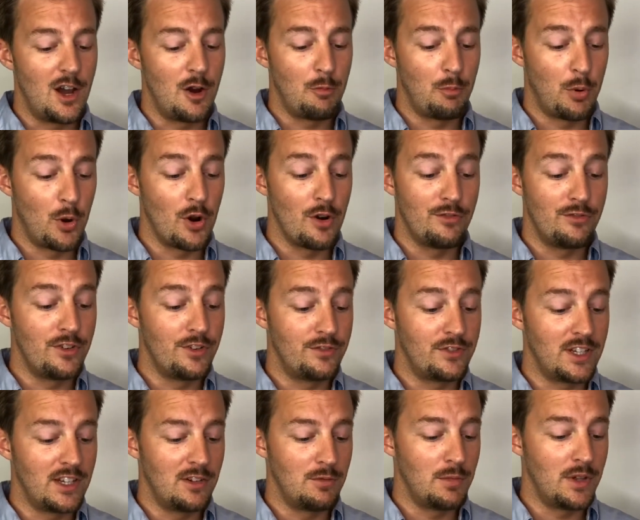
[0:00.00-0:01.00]
per
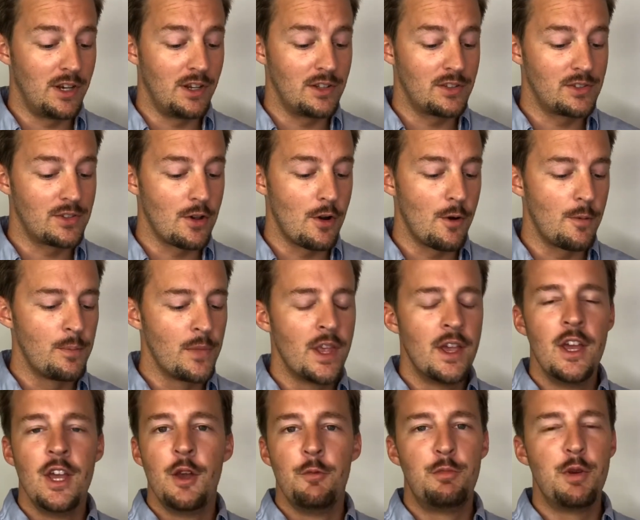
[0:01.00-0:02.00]
15 minutes. So
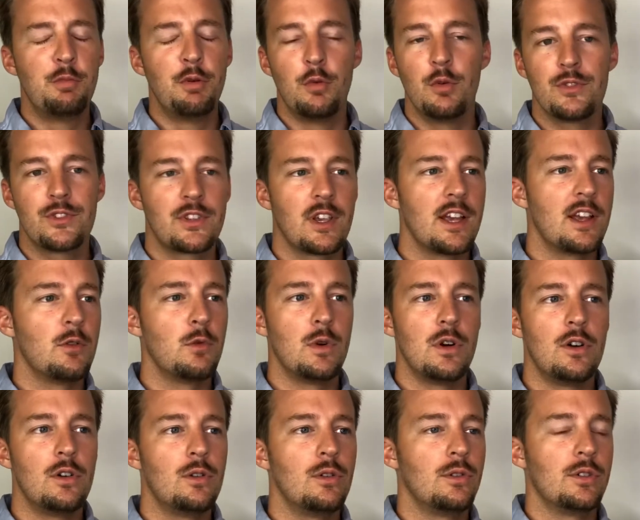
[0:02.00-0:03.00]
people will say,
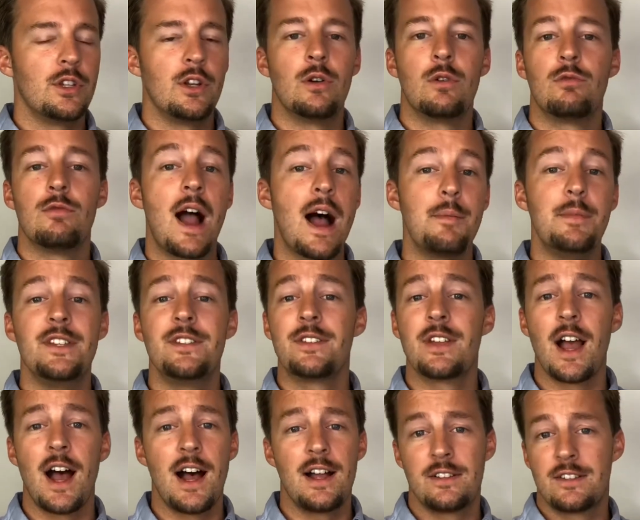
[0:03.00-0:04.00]
well, Robbie's
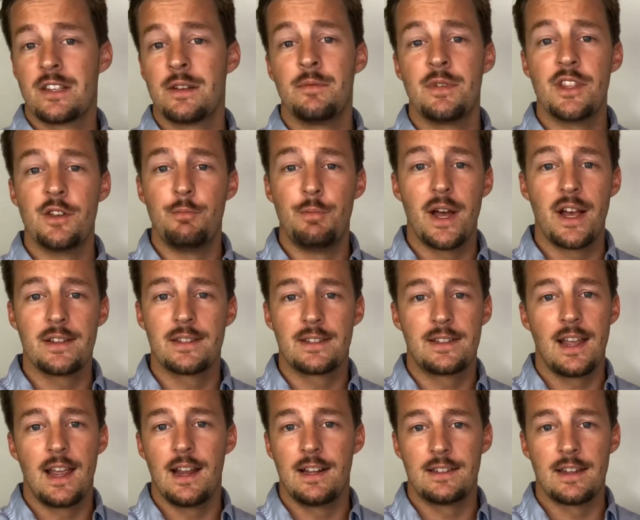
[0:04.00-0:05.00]
got some of the
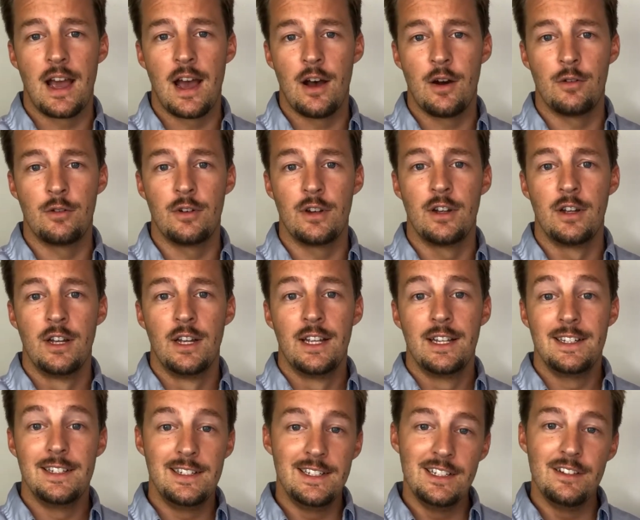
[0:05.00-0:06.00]
best takedown
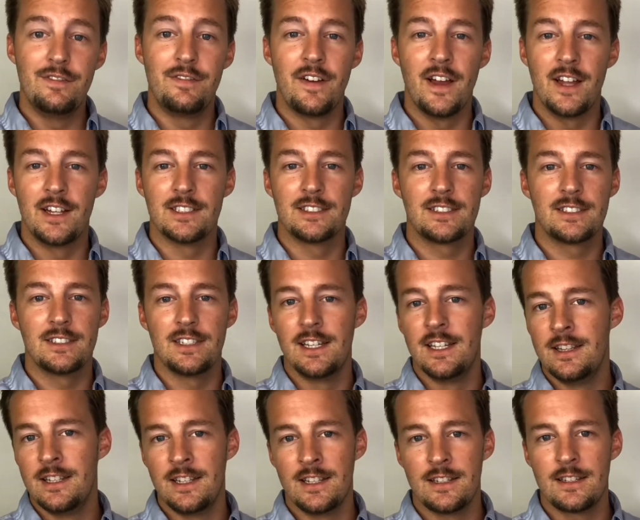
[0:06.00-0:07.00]
defense
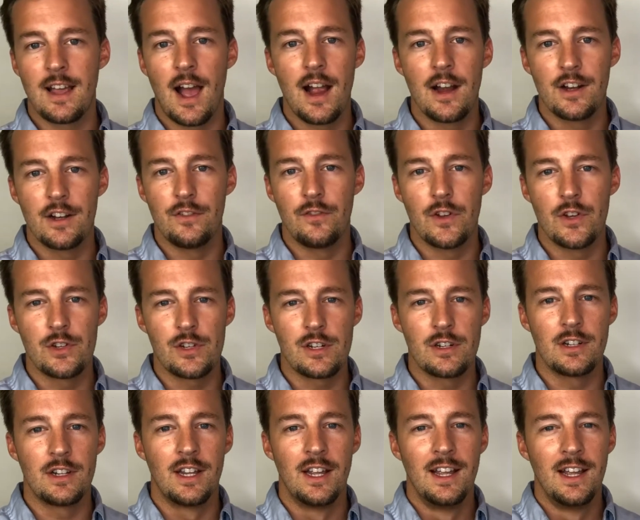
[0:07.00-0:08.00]
in the entire
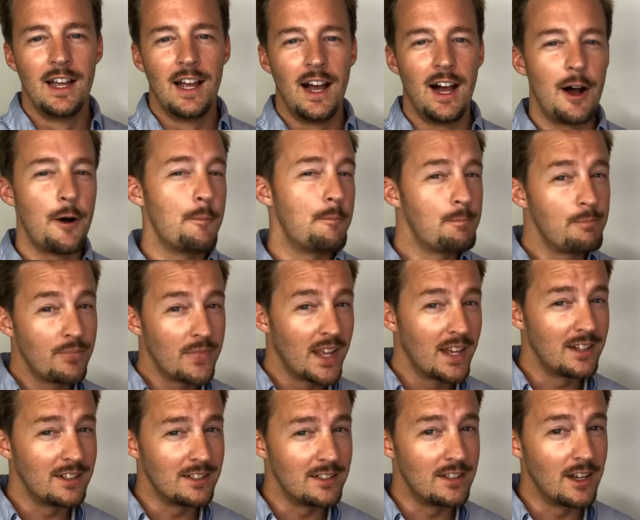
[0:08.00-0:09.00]
division.
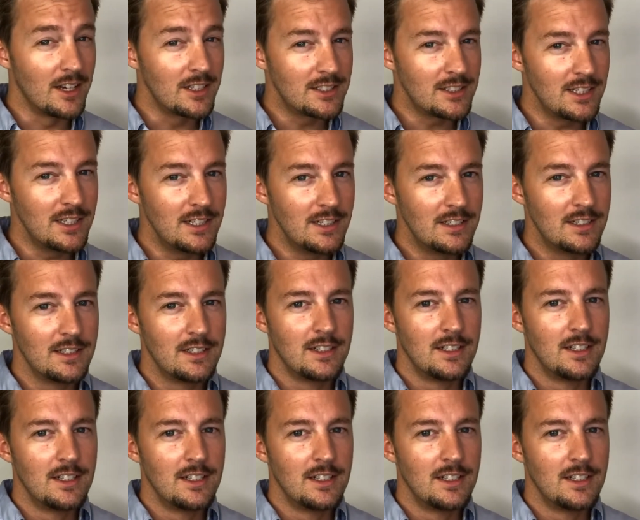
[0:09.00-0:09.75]
Does he?